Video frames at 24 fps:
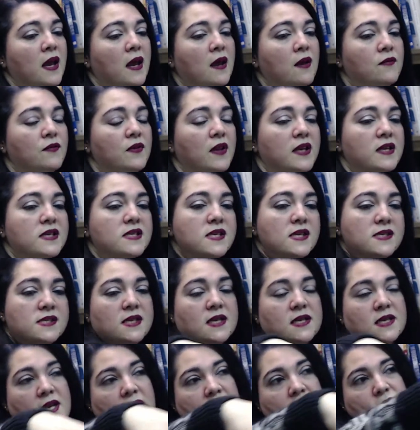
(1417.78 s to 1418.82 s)
like
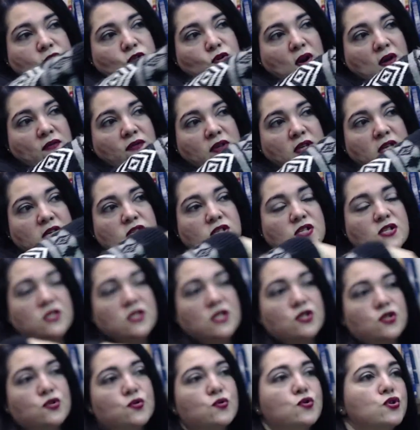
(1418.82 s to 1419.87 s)
designated travel agents
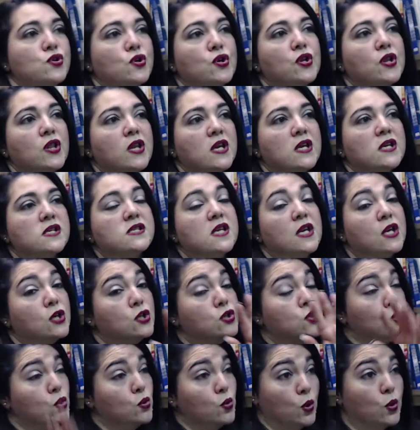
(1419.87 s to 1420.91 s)
that do certain things, like
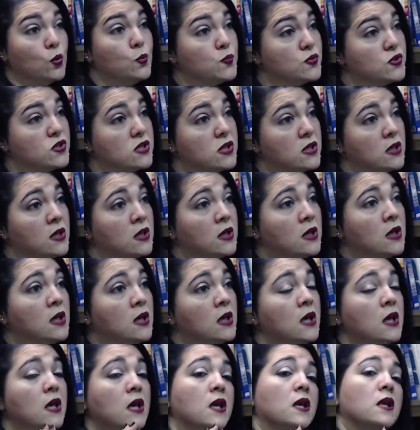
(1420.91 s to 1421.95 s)
do groups,
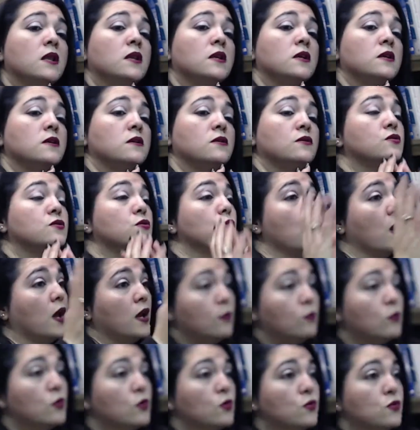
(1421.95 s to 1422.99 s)
and then do
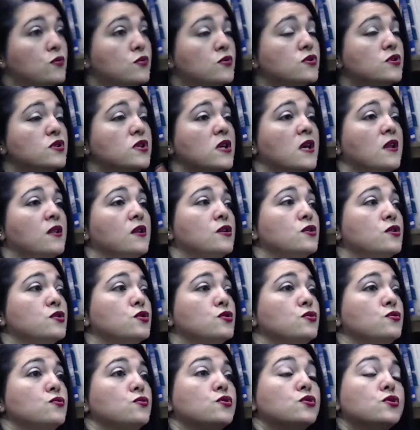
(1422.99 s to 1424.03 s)
honeymoons, and then
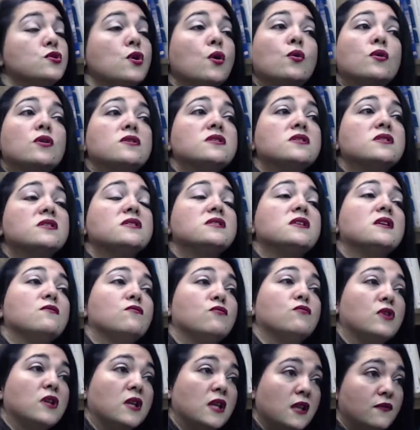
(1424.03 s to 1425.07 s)
do solos, because I
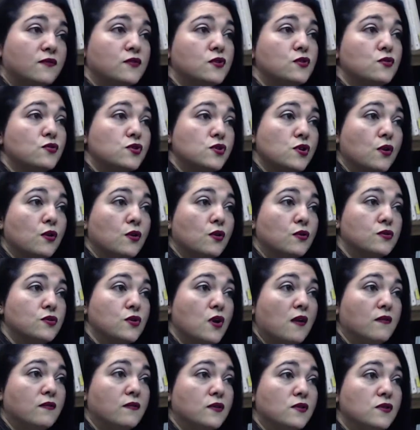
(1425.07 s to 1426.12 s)
really love to do solo
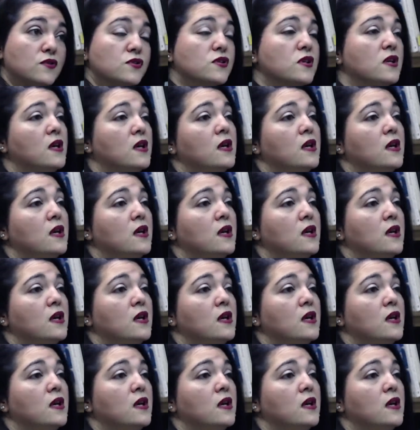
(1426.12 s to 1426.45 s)
travelers,